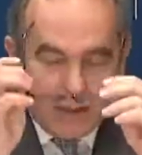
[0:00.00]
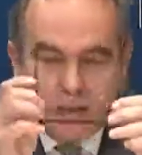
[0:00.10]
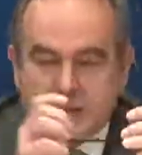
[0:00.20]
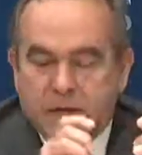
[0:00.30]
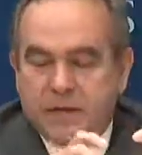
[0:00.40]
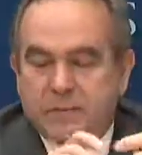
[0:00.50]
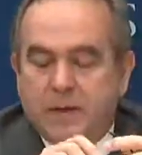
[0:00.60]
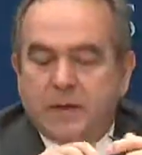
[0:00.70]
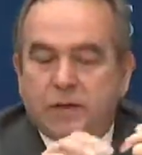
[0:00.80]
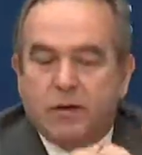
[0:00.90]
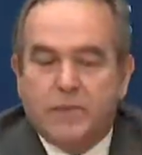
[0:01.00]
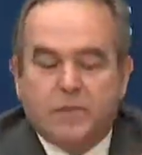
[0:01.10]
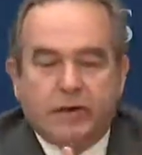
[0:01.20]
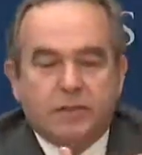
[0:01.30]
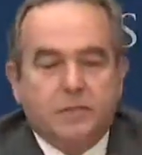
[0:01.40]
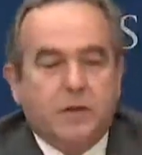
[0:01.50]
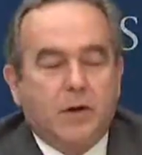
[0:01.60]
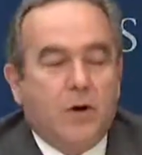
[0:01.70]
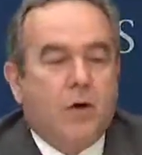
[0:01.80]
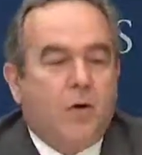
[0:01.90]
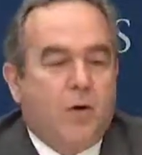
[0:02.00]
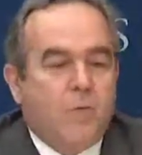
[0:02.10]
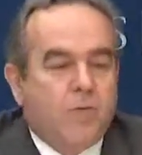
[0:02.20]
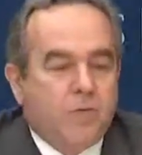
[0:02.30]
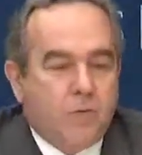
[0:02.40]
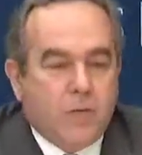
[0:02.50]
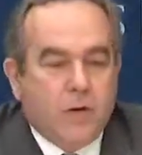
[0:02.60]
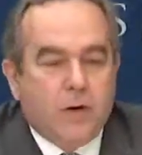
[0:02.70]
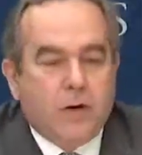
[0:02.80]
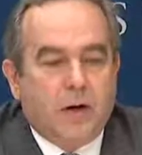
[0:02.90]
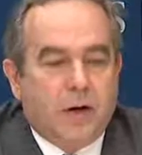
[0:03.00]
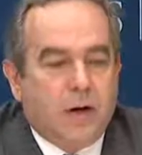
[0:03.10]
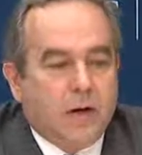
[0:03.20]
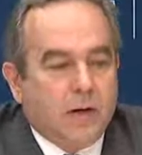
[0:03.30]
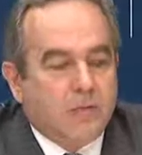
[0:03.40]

It's, it's been terrific. It's been a home for uh,